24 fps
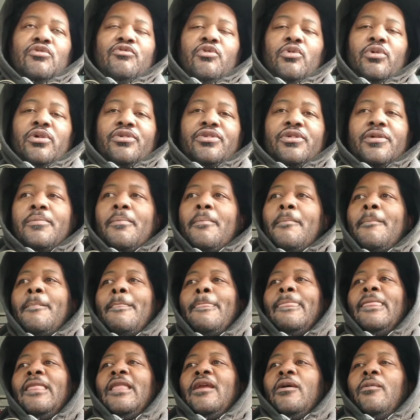forth.
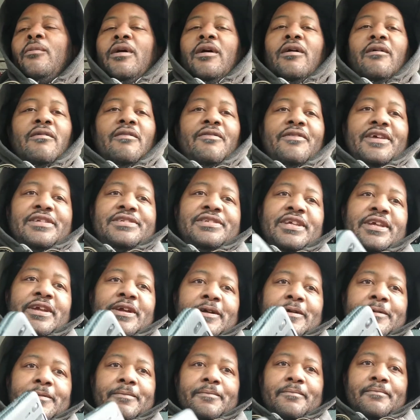Well, this
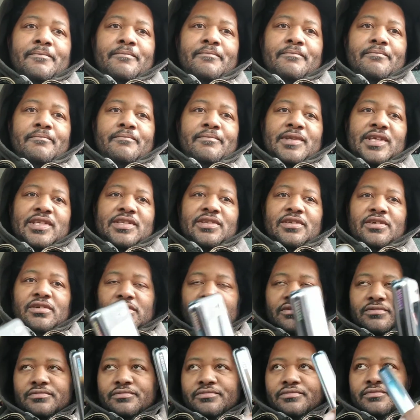
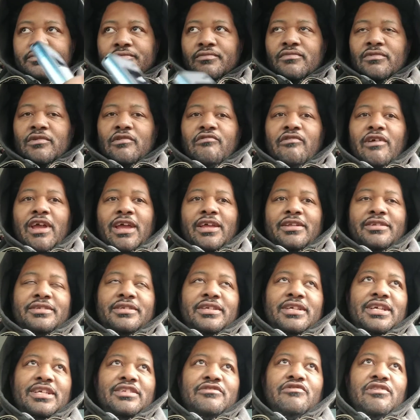little rant
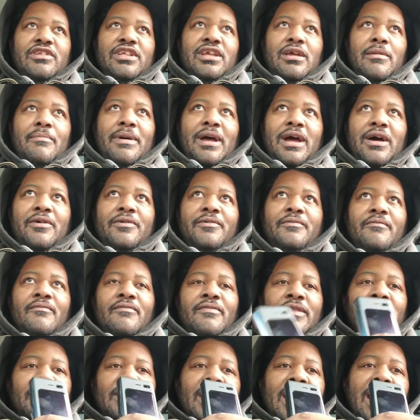is really about
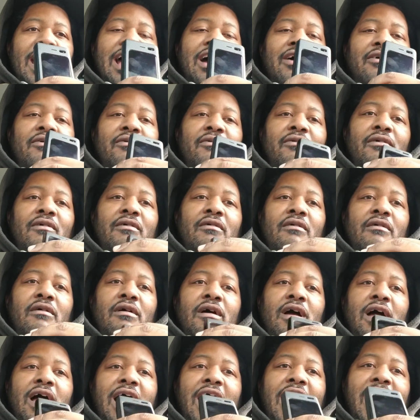how
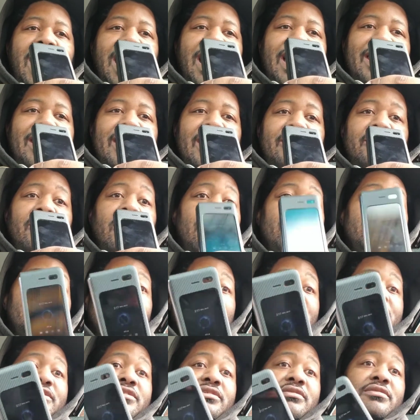I and
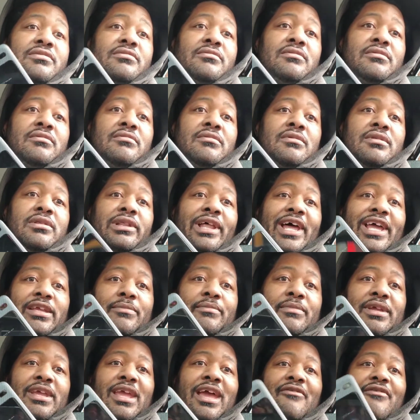others like
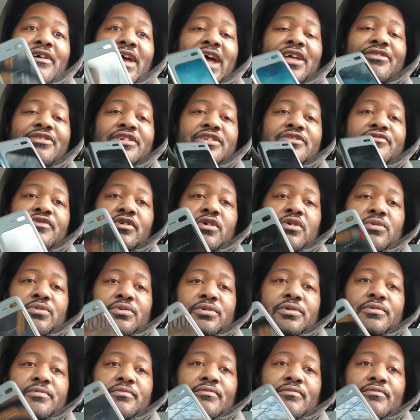me have had this phone